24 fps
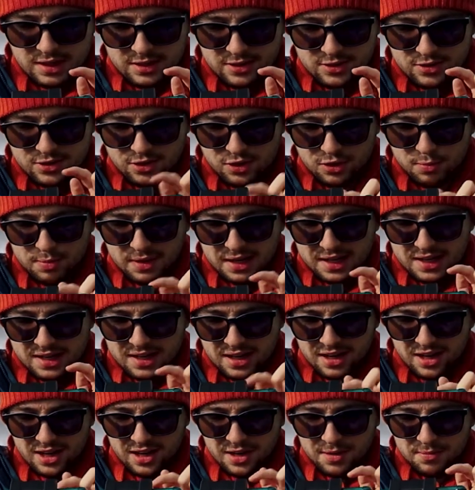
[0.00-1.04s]
To
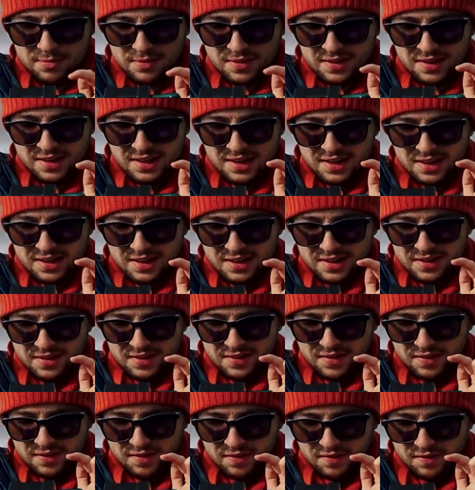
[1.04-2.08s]
become
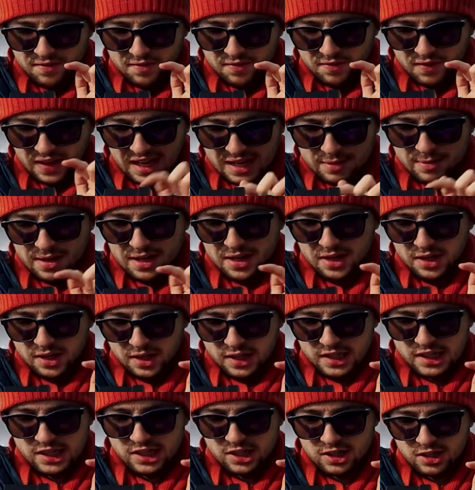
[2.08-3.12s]

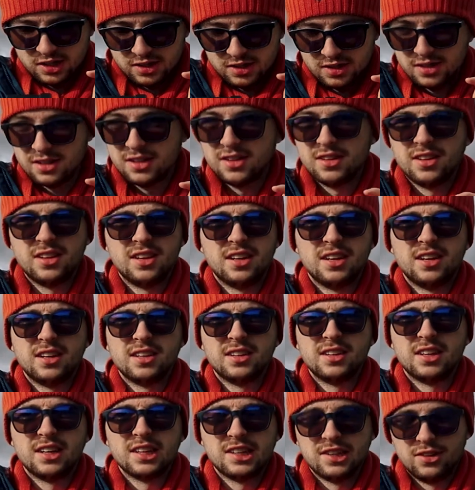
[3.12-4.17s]
famous. Nah,
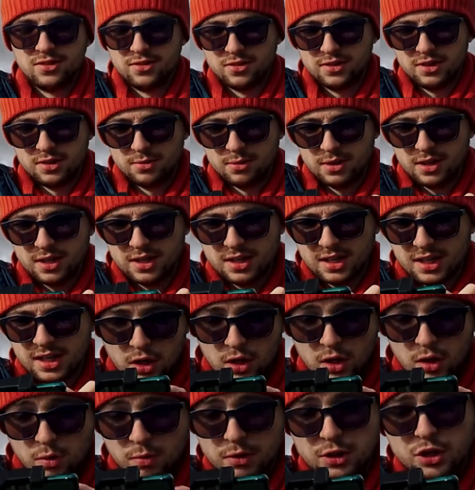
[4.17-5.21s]
that's not going to work.
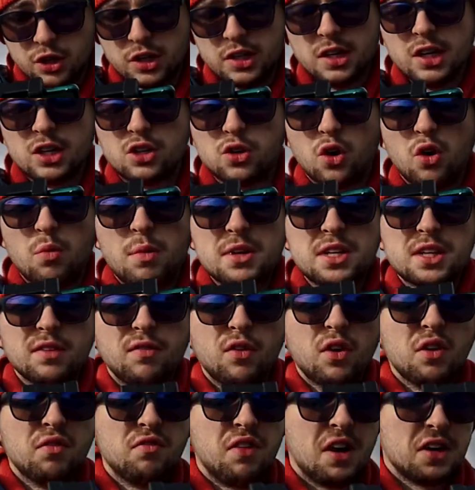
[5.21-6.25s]
When choosing a drone, which of the
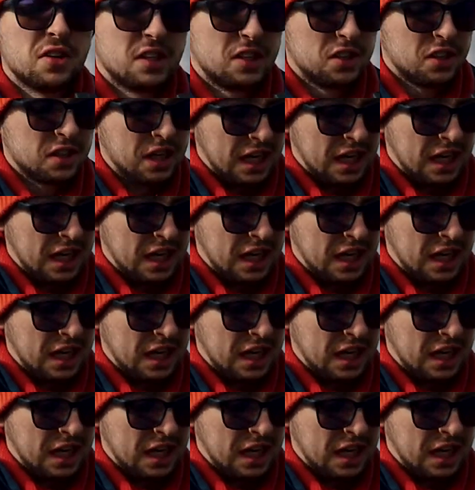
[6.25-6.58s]
following factors do you